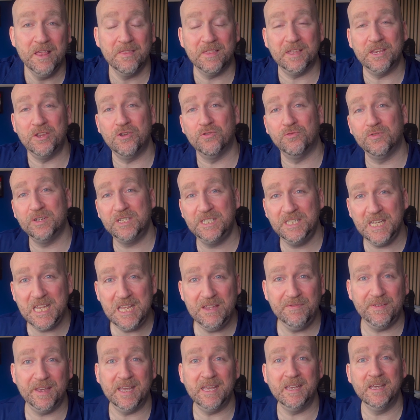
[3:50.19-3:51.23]
than you're
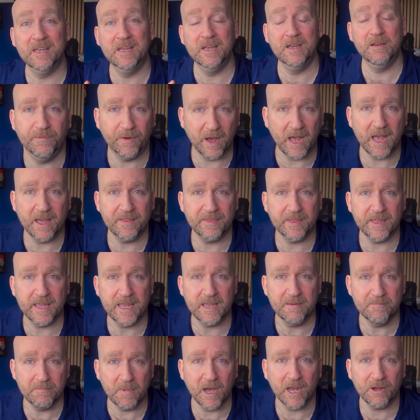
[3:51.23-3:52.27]
receiving via
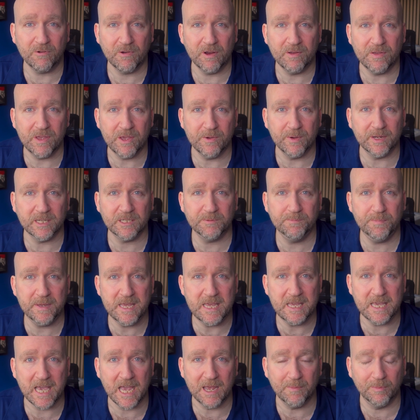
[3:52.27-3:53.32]
the micro
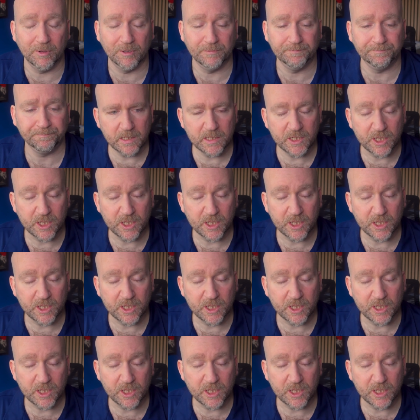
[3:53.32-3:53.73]
USB cable.